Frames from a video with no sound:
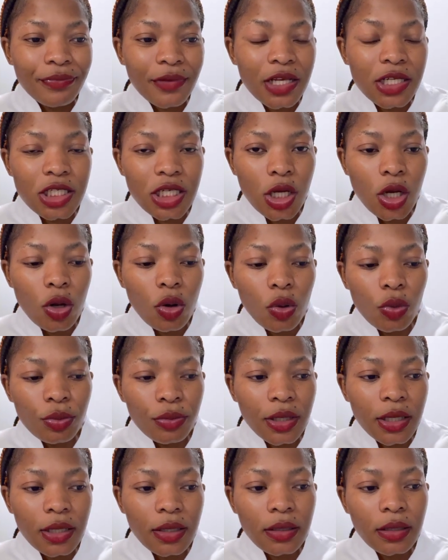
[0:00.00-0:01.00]
she called
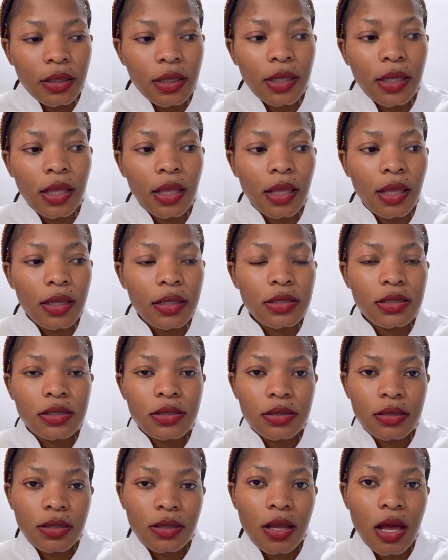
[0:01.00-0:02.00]
me and
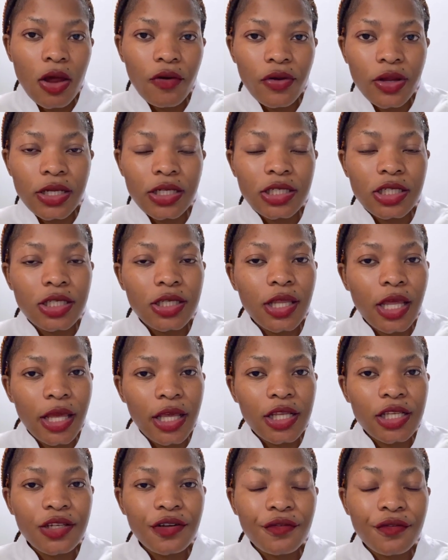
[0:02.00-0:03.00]
arranged the
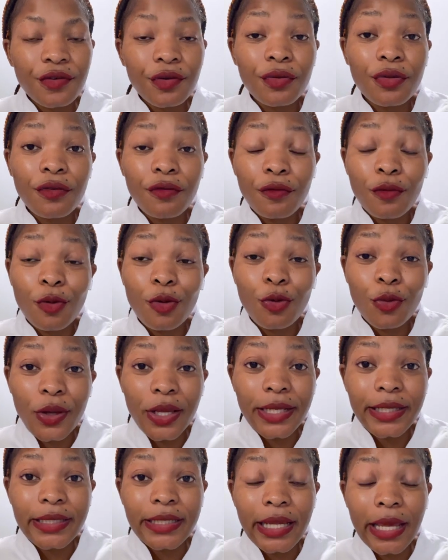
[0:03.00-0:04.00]
interview the
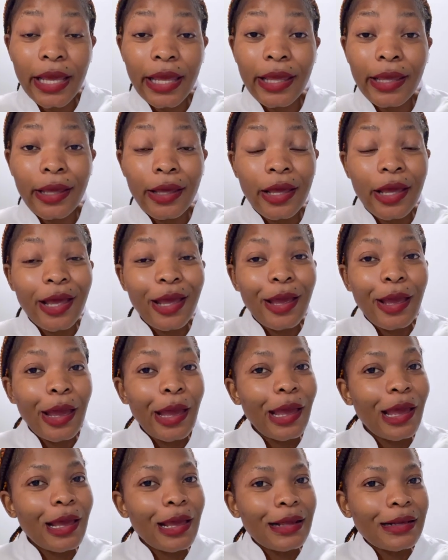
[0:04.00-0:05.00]
following day.
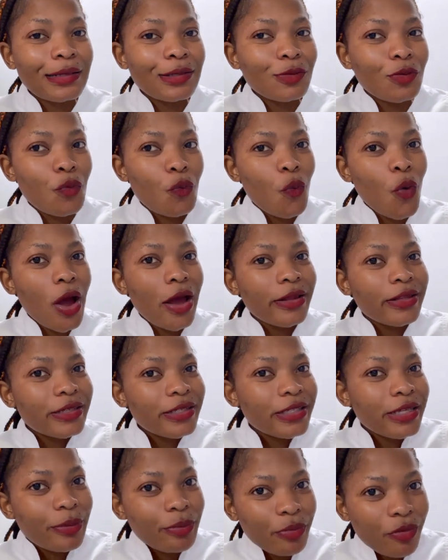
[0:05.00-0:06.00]
And what
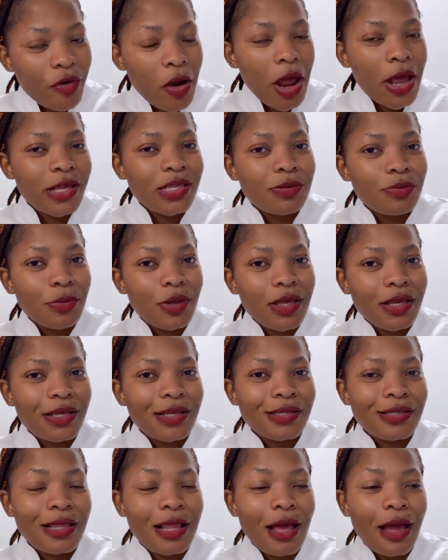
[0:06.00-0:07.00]
surprised me
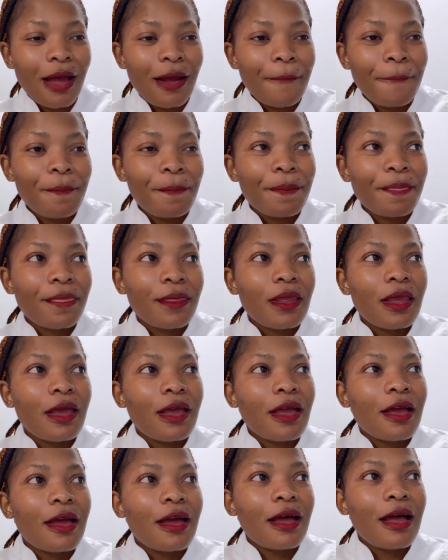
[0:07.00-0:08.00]
is like
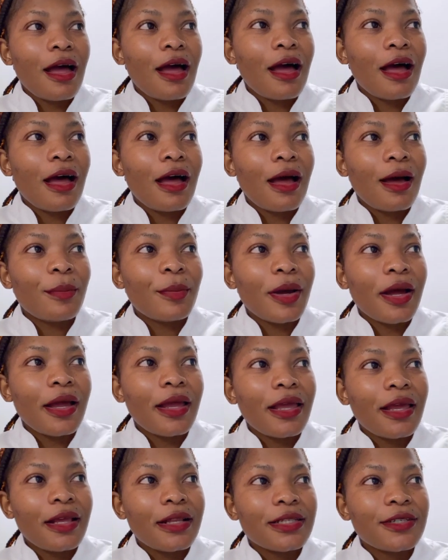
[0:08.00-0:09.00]
my
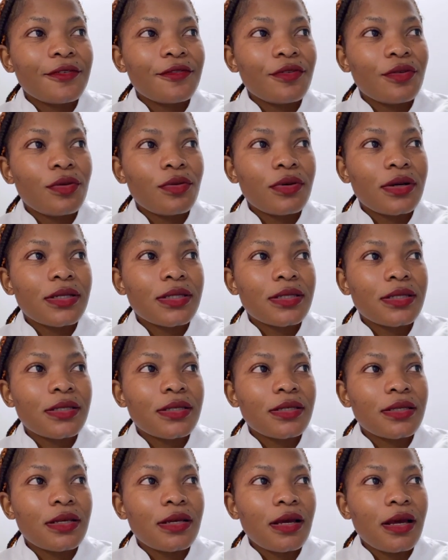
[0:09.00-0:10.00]
interview
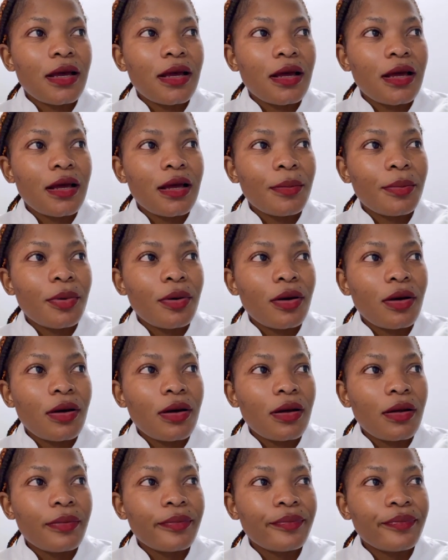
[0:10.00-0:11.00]
was
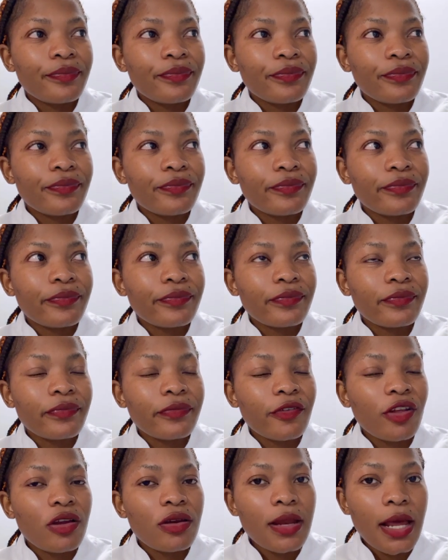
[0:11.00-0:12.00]
about
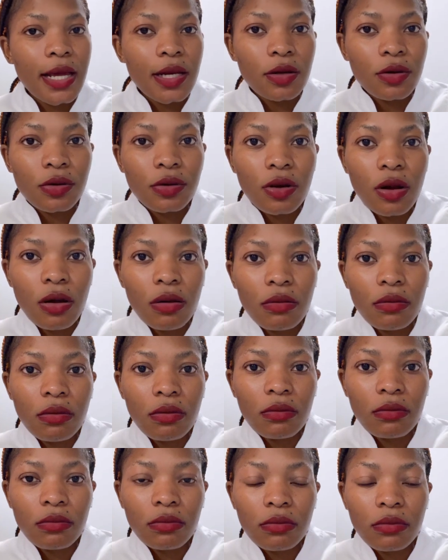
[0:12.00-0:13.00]
9 o'clock,
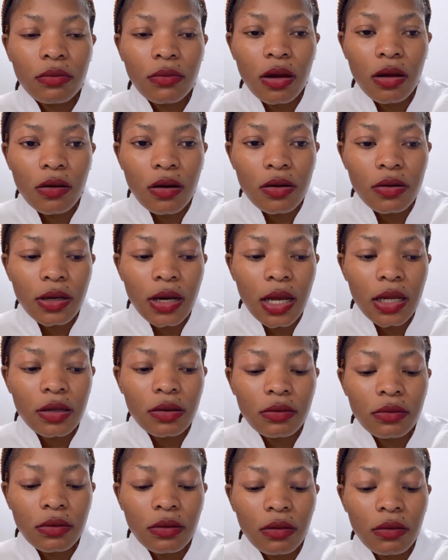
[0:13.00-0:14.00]
around 9
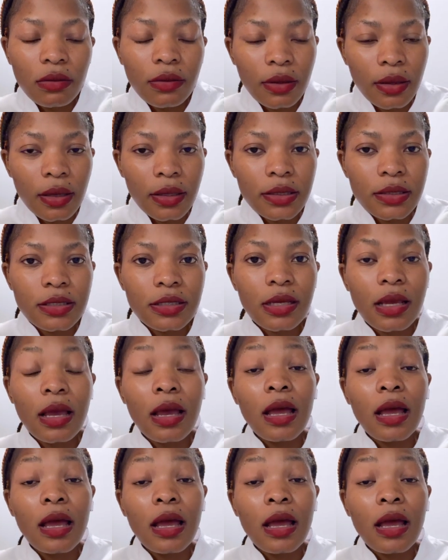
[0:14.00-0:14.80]
o'clock, yes,